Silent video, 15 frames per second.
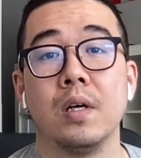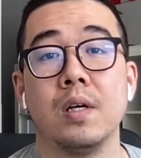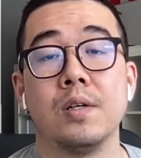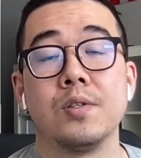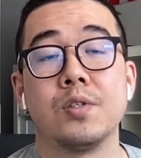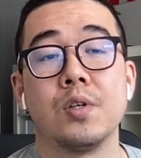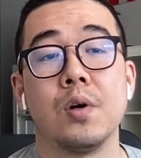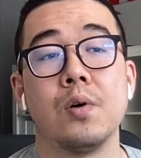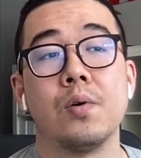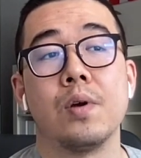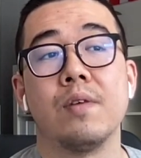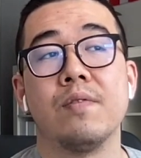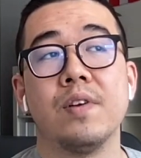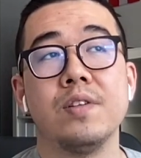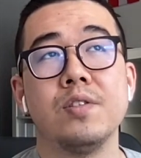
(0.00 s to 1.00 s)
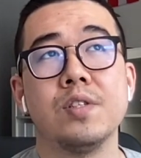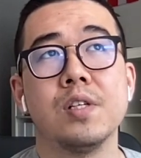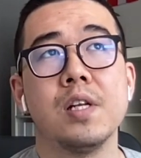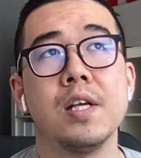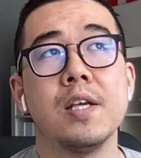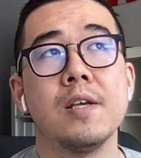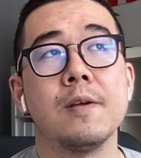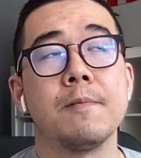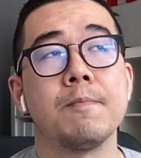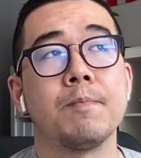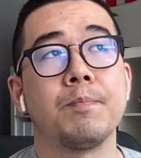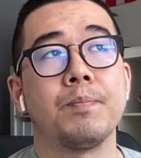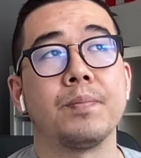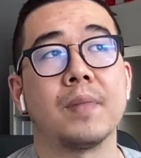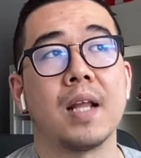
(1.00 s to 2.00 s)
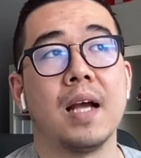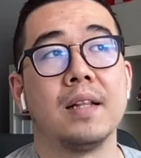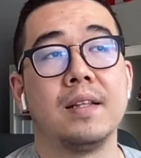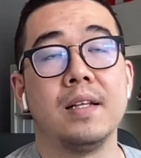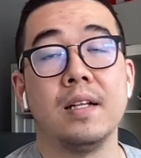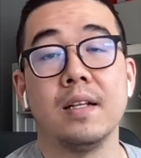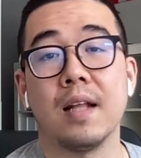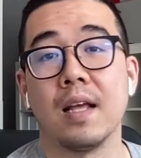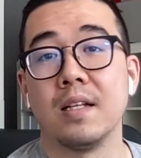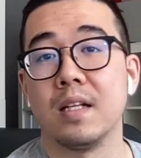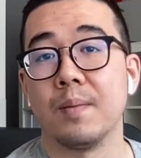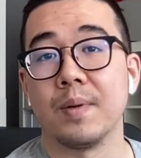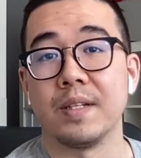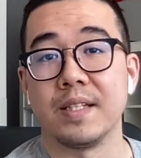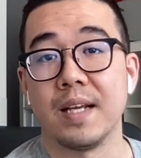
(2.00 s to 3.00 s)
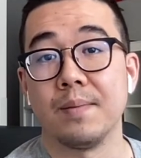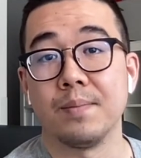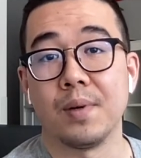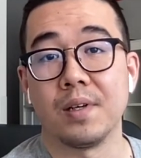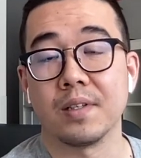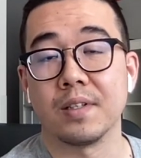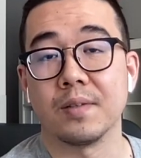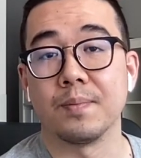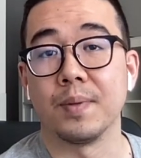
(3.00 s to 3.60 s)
So eventually, I didn't end up in Denmark,